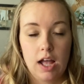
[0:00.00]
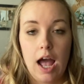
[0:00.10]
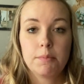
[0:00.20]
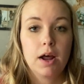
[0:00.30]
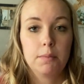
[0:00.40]

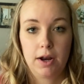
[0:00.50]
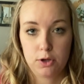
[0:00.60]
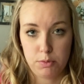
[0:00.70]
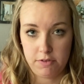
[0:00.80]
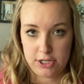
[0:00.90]
I'm not a
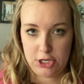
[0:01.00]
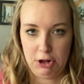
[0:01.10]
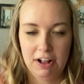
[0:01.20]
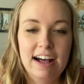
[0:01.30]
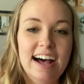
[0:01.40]
medical
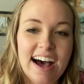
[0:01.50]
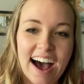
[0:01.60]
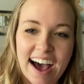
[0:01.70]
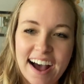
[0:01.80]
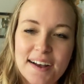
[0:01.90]
professional.
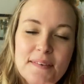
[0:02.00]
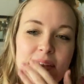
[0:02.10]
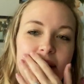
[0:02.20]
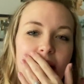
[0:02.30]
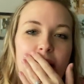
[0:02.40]

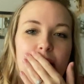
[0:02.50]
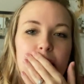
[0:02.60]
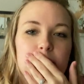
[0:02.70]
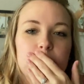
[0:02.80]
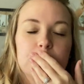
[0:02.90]

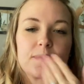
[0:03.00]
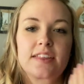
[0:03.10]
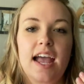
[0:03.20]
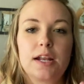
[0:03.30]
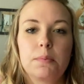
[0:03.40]
um,
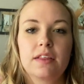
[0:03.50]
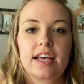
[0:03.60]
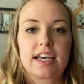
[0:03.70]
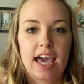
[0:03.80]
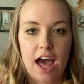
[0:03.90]
they had to put
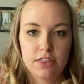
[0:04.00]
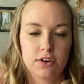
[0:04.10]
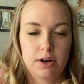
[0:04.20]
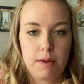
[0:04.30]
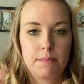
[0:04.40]
like a
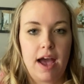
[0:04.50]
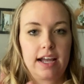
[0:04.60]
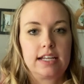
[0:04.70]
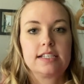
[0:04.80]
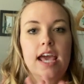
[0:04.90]
catheter in my
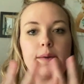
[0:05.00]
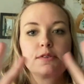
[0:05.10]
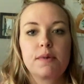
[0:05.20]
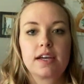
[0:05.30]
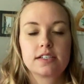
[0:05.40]
back, and he
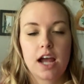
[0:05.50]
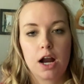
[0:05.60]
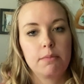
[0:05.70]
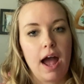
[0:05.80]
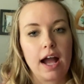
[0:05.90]
tapes my
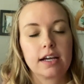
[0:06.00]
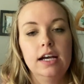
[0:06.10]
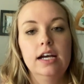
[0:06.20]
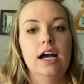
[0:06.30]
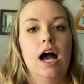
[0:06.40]
entire back.
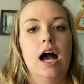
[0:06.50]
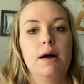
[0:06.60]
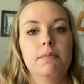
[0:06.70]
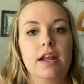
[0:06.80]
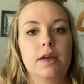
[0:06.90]

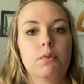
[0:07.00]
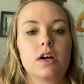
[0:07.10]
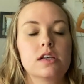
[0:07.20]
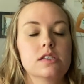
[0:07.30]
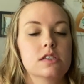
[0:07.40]
Um, and it
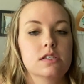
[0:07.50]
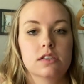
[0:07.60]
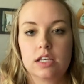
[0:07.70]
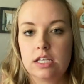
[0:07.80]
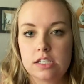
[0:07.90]
was
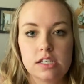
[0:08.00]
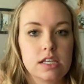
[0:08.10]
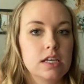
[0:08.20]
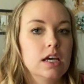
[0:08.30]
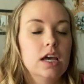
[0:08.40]

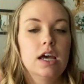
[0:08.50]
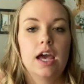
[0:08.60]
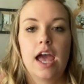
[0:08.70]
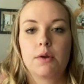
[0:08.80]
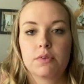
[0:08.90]
easy.
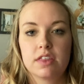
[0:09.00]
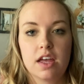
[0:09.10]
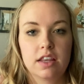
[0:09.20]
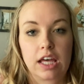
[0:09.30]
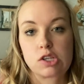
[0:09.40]
And
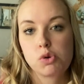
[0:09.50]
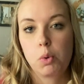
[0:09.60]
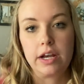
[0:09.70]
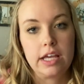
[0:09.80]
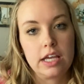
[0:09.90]
within like
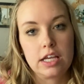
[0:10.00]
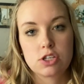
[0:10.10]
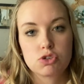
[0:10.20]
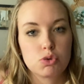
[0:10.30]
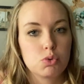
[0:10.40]

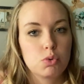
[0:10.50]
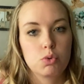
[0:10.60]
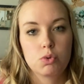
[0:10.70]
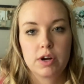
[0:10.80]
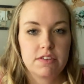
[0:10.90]
twenty,
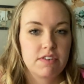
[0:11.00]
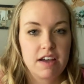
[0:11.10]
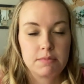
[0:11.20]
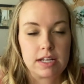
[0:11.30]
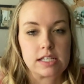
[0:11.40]

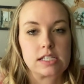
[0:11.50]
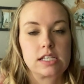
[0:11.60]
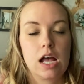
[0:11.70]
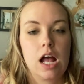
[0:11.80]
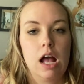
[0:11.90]
twenty-five minutes,
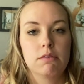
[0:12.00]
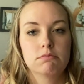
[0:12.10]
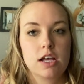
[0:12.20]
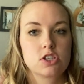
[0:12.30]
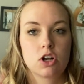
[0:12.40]
um,
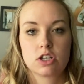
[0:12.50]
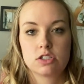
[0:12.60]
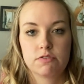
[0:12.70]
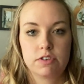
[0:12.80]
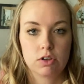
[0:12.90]
I started
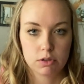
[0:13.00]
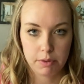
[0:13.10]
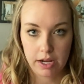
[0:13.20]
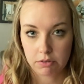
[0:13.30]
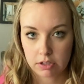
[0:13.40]
to feel the
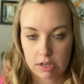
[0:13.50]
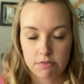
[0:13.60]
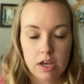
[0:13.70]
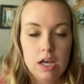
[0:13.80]
pain relief.